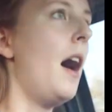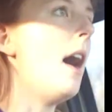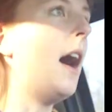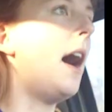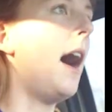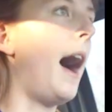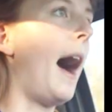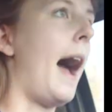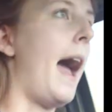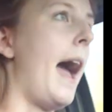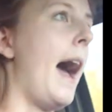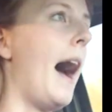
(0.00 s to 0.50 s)

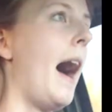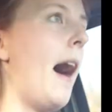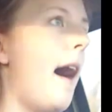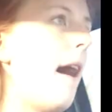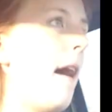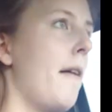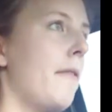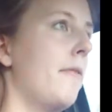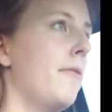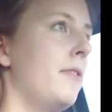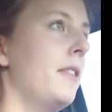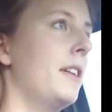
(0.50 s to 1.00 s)
I
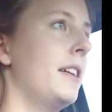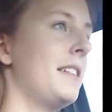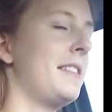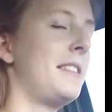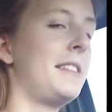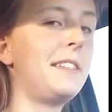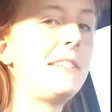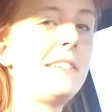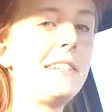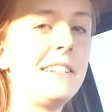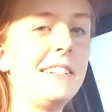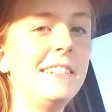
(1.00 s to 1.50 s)
have
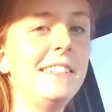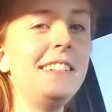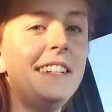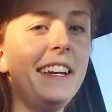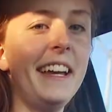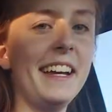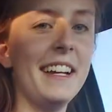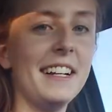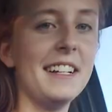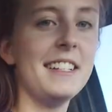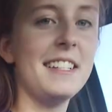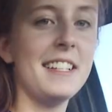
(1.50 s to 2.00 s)
this
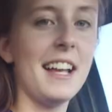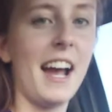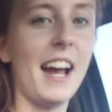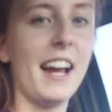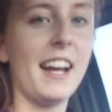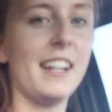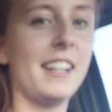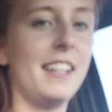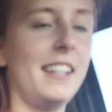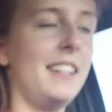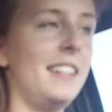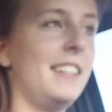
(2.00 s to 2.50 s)

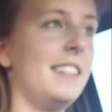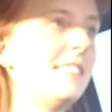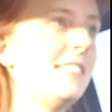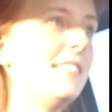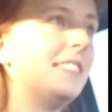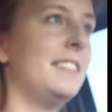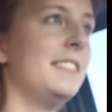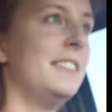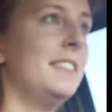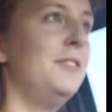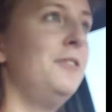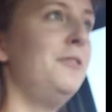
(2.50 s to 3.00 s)
anxiety
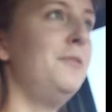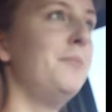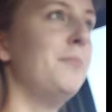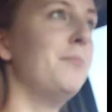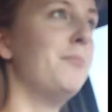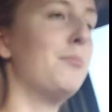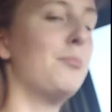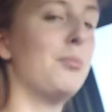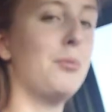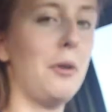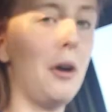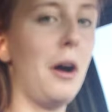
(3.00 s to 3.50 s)

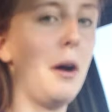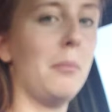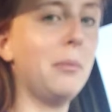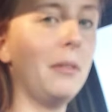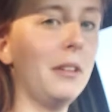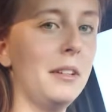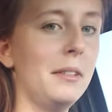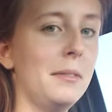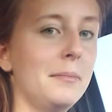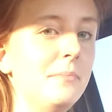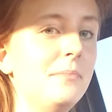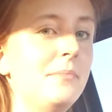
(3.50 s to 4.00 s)

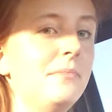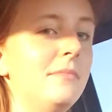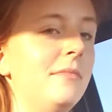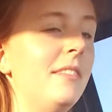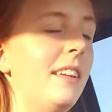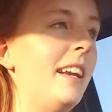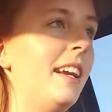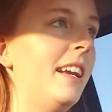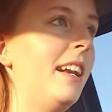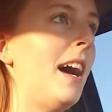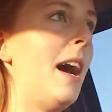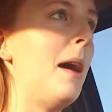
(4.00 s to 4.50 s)
problem,
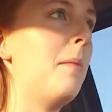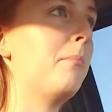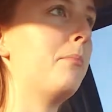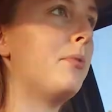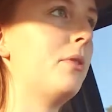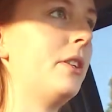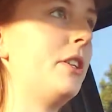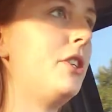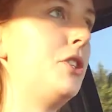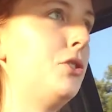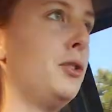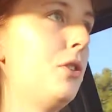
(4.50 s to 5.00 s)
and I'm
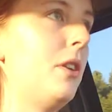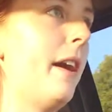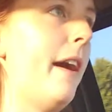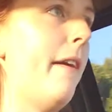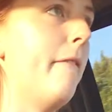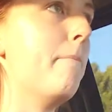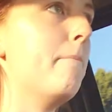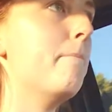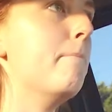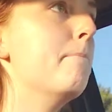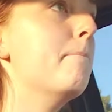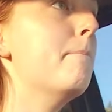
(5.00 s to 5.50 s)
pretty sure
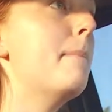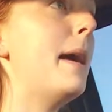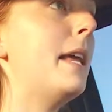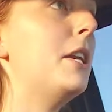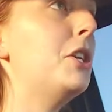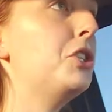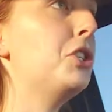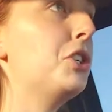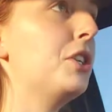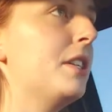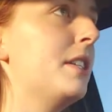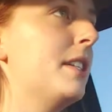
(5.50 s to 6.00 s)
I've
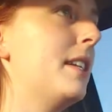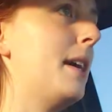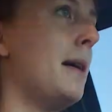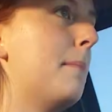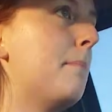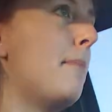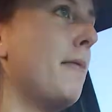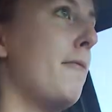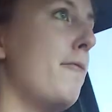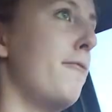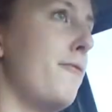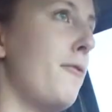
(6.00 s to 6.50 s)
mentioned it
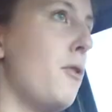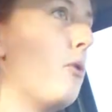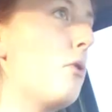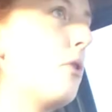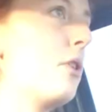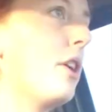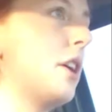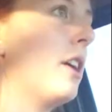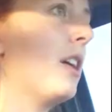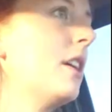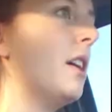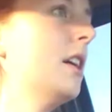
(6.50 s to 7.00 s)

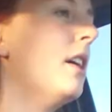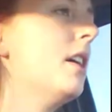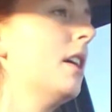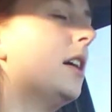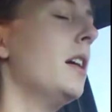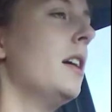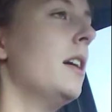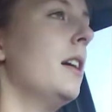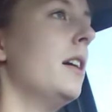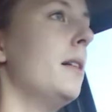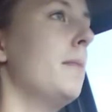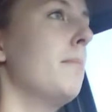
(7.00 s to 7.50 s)
before,
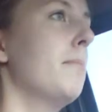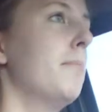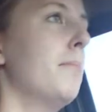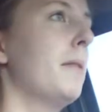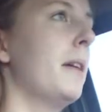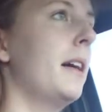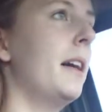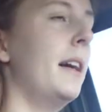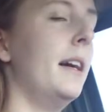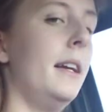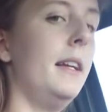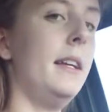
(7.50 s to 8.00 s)

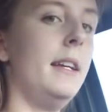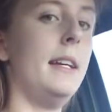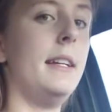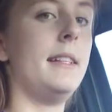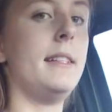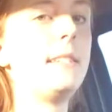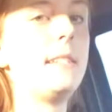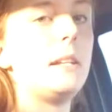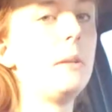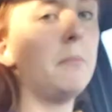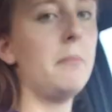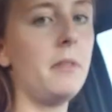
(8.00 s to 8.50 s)
but
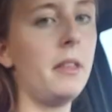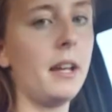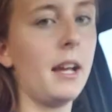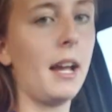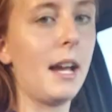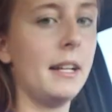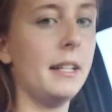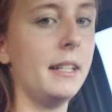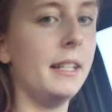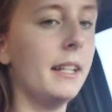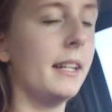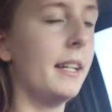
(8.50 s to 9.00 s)
it's something
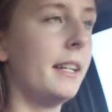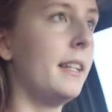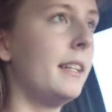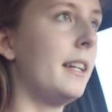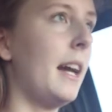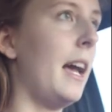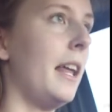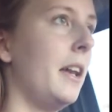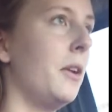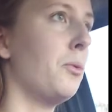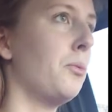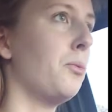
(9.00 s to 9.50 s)
I need to
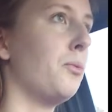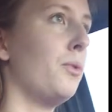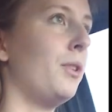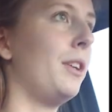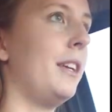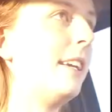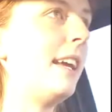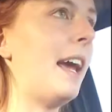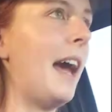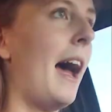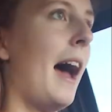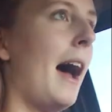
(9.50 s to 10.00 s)
kind of
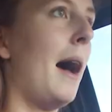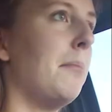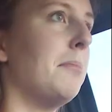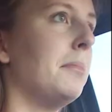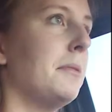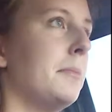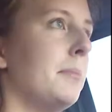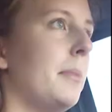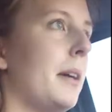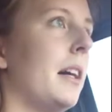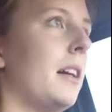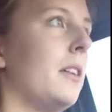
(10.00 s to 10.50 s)
recap
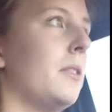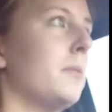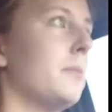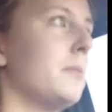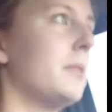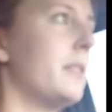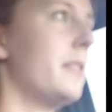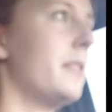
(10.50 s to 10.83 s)
about.